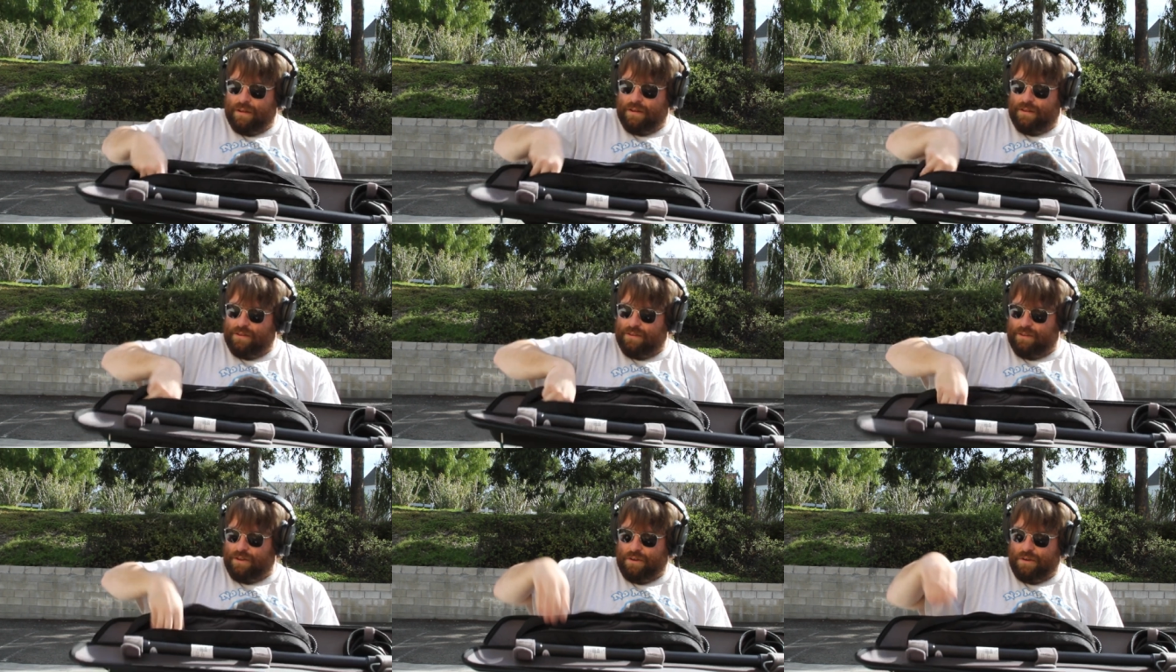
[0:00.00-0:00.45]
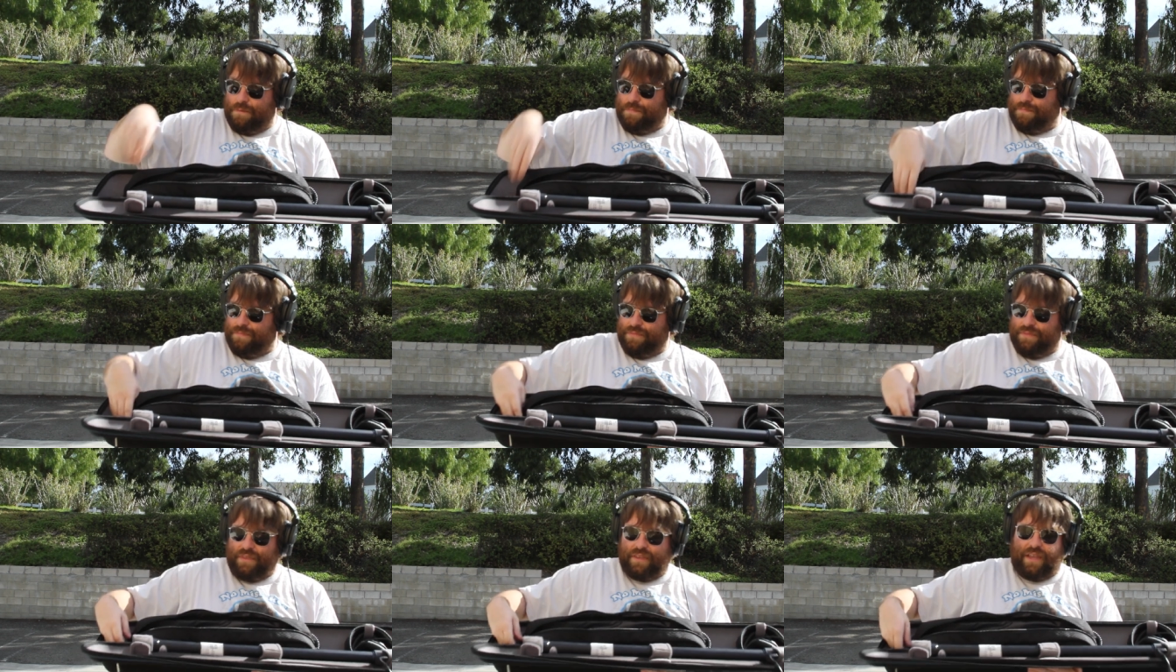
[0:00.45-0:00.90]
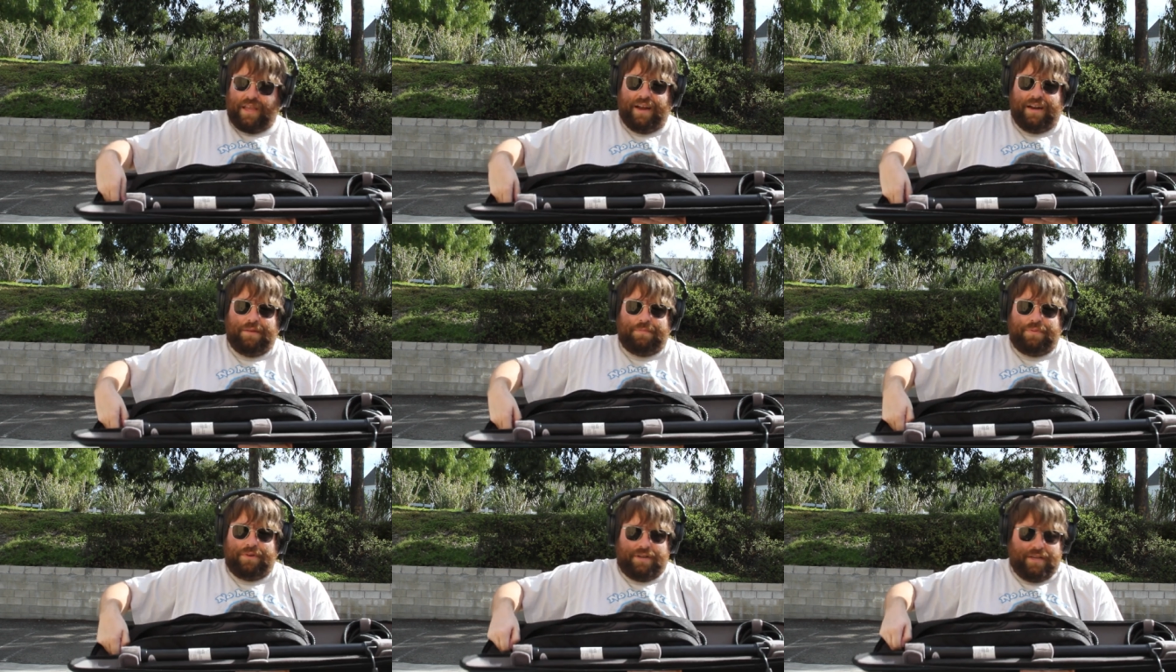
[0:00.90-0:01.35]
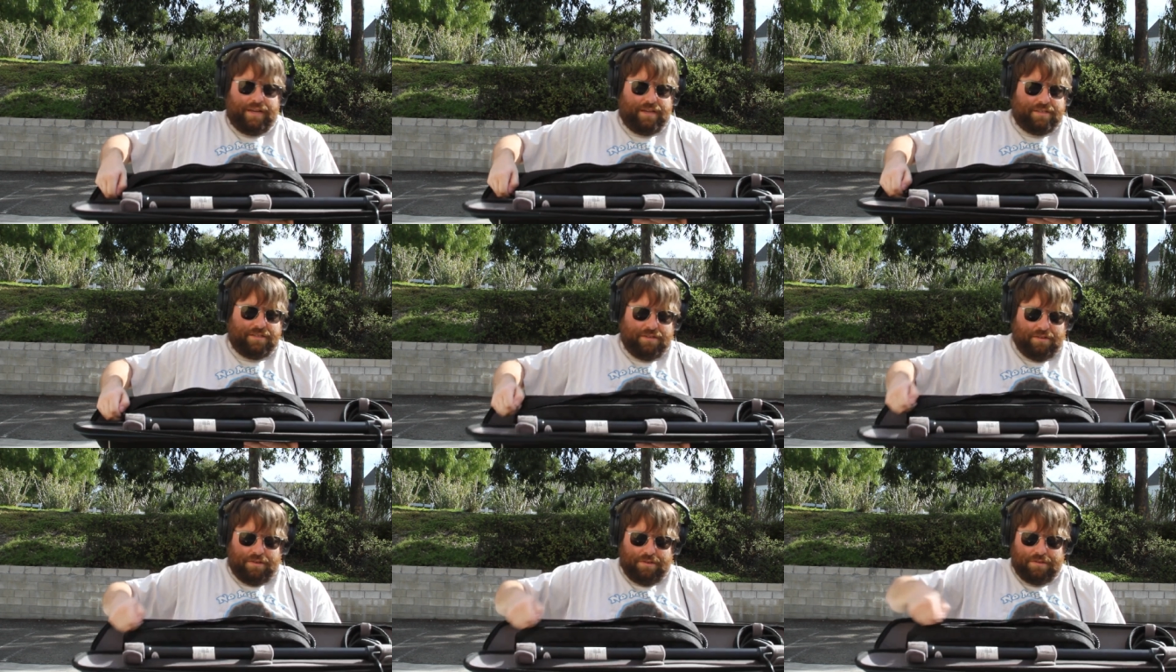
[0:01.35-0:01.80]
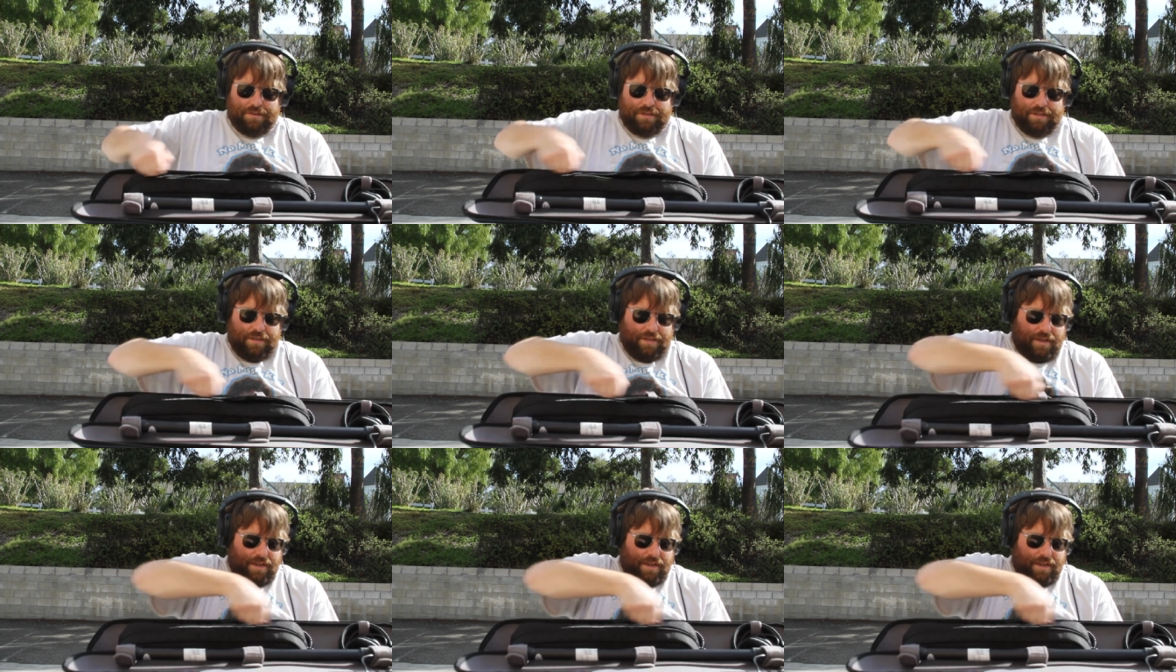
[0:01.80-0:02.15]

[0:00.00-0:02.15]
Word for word: So it kind of protects those.